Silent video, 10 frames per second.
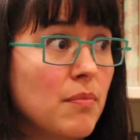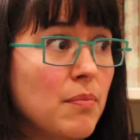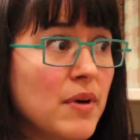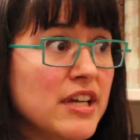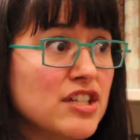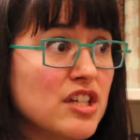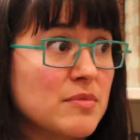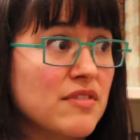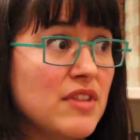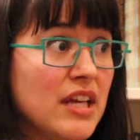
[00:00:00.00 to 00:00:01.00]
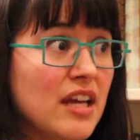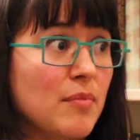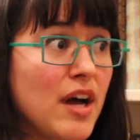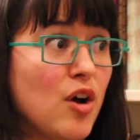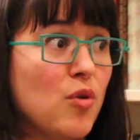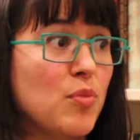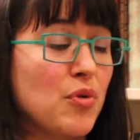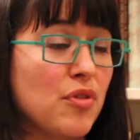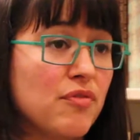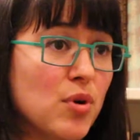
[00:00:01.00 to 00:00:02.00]
But in terms of thinking about
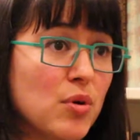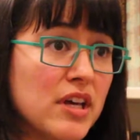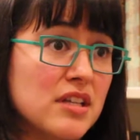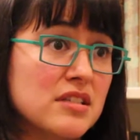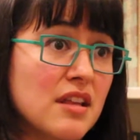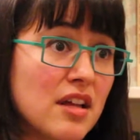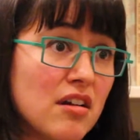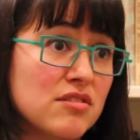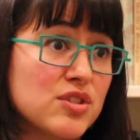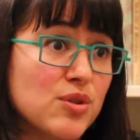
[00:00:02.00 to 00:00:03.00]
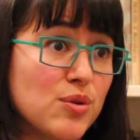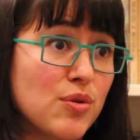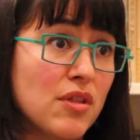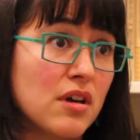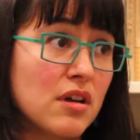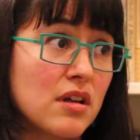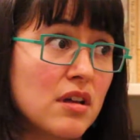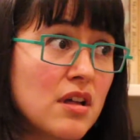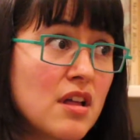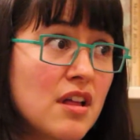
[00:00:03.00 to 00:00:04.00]
both the focus and then also
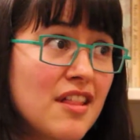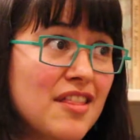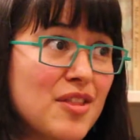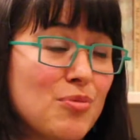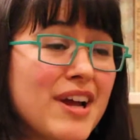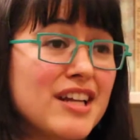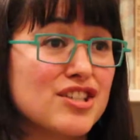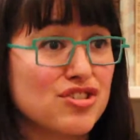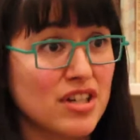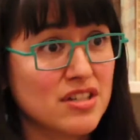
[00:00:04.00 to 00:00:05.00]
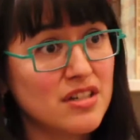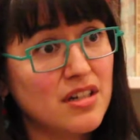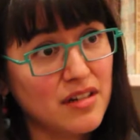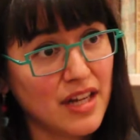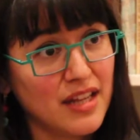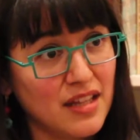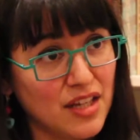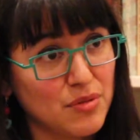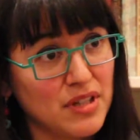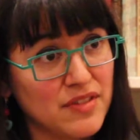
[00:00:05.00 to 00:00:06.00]
the writing structure, I think it
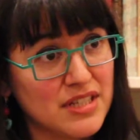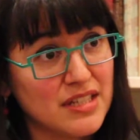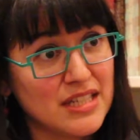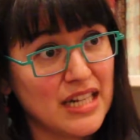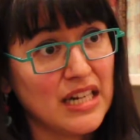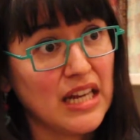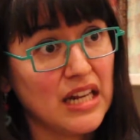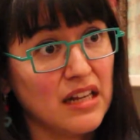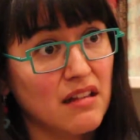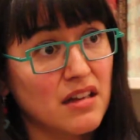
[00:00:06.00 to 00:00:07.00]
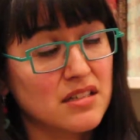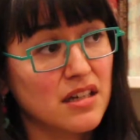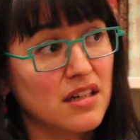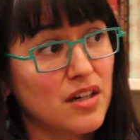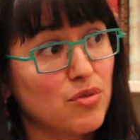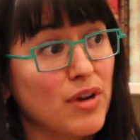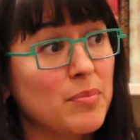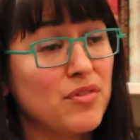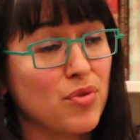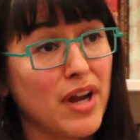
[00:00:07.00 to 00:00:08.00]
really facilitated getting a lot done. Right
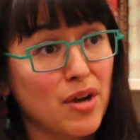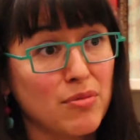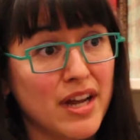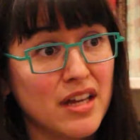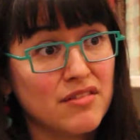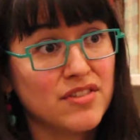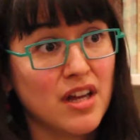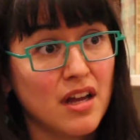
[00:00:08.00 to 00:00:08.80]
before I arrived